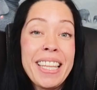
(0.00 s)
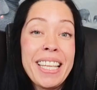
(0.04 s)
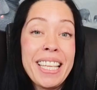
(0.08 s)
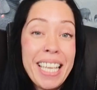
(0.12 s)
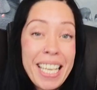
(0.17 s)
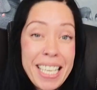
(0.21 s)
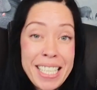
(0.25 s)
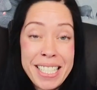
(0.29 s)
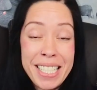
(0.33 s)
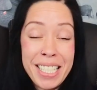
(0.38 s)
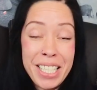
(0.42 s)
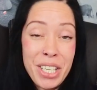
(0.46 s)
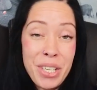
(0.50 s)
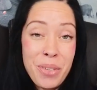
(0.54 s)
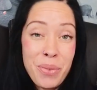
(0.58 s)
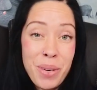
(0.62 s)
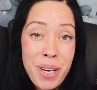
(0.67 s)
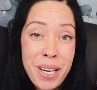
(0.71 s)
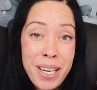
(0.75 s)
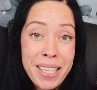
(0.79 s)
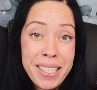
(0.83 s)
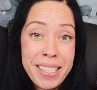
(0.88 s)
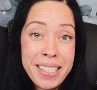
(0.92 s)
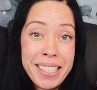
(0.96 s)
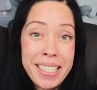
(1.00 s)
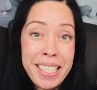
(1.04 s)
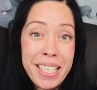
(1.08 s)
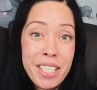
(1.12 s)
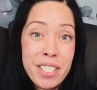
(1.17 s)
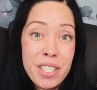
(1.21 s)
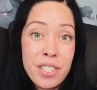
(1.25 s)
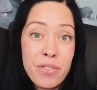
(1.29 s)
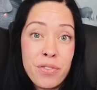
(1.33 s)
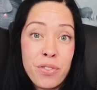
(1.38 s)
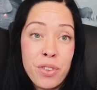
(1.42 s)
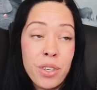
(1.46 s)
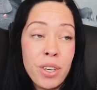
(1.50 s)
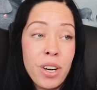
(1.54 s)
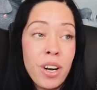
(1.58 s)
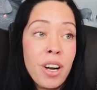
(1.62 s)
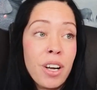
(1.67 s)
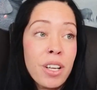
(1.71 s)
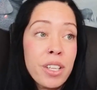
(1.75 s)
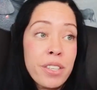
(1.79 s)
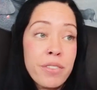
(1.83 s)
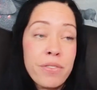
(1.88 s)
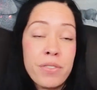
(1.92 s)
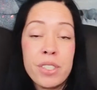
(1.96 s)
the last thing you want is for
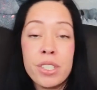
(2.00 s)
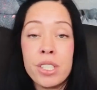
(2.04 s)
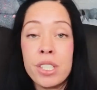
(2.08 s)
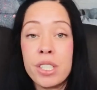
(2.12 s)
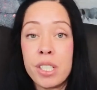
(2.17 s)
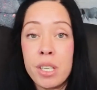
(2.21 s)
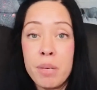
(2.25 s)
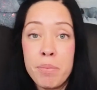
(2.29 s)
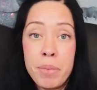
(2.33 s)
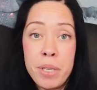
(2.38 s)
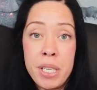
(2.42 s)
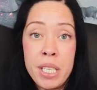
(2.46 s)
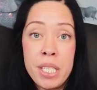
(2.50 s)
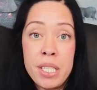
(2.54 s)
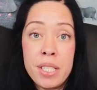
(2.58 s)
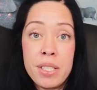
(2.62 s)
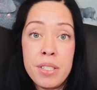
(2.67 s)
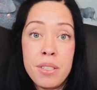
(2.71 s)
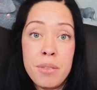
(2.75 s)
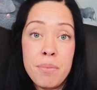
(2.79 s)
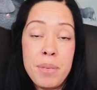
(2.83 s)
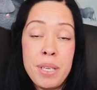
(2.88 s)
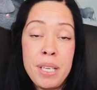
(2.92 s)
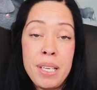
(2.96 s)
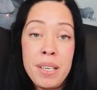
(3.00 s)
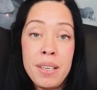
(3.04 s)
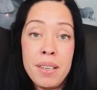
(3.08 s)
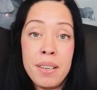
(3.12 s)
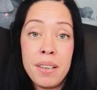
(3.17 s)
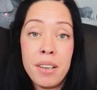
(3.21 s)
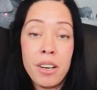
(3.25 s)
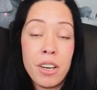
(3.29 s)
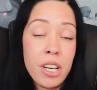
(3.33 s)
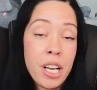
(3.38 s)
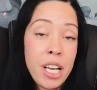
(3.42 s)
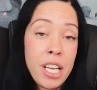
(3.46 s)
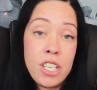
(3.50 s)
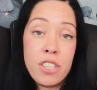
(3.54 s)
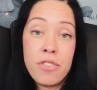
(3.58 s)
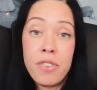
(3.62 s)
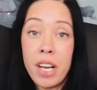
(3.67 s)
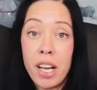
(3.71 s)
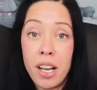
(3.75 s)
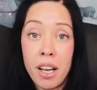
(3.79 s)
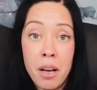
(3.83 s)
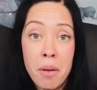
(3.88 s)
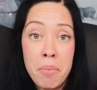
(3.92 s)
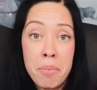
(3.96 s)
all the furnace companies to be, or
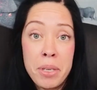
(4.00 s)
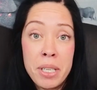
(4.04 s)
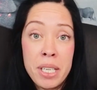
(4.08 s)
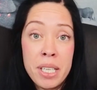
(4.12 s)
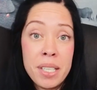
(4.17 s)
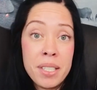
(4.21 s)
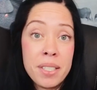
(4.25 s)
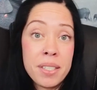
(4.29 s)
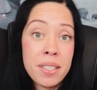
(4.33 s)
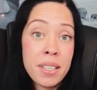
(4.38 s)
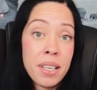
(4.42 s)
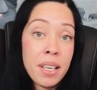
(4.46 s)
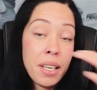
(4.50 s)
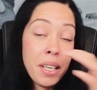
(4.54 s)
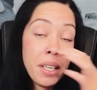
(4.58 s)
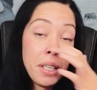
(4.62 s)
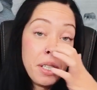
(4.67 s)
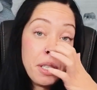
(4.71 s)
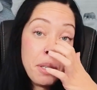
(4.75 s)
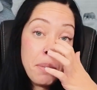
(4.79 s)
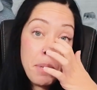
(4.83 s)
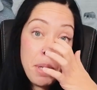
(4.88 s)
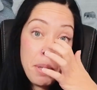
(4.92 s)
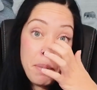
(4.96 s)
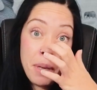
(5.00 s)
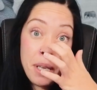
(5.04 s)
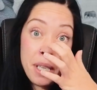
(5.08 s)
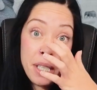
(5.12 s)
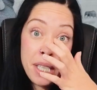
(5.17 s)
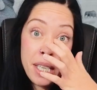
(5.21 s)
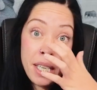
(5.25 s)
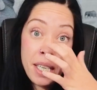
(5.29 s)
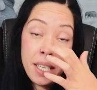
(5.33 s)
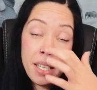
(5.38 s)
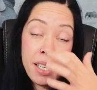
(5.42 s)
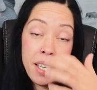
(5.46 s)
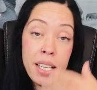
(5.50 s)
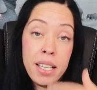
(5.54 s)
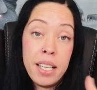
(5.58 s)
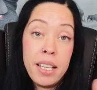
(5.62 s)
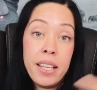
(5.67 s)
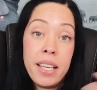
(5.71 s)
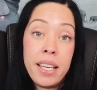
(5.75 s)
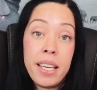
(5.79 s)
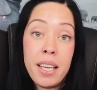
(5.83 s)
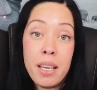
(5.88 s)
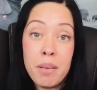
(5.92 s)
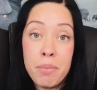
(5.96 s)
HVAC companies, to be busy, and then
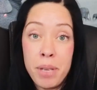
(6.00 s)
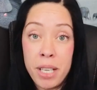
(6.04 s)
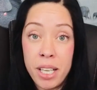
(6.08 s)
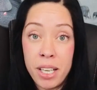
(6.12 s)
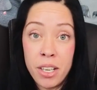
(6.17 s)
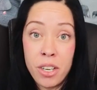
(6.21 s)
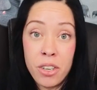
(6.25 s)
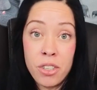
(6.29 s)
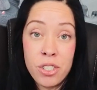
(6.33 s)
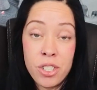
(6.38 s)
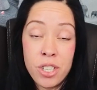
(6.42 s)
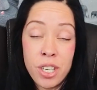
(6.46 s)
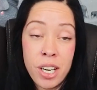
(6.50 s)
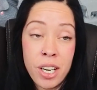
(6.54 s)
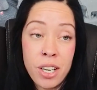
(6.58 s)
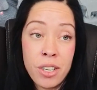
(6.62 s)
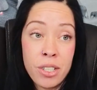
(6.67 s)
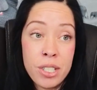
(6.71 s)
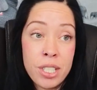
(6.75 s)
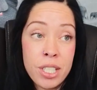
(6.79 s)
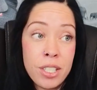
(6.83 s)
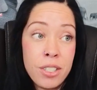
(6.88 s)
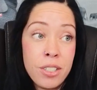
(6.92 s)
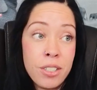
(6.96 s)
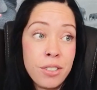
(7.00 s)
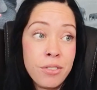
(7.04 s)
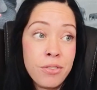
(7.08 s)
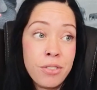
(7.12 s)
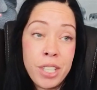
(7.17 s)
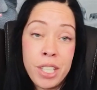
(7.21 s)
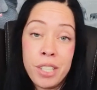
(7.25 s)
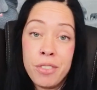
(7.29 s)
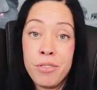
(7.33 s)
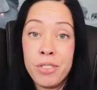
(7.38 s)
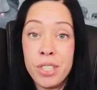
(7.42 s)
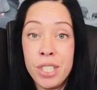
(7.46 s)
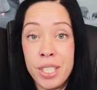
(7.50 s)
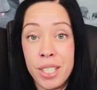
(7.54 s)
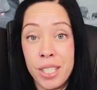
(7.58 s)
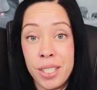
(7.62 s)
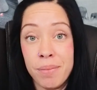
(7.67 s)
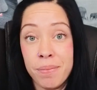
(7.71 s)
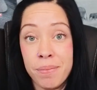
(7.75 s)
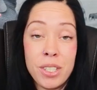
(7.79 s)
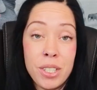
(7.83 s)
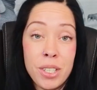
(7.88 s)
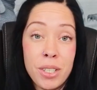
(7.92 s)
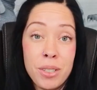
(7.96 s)
they can't make it out to your house and you're freaking
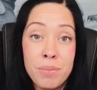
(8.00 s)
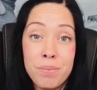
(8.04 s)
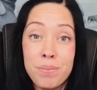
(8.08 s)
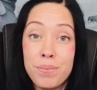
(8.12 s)
freezing. So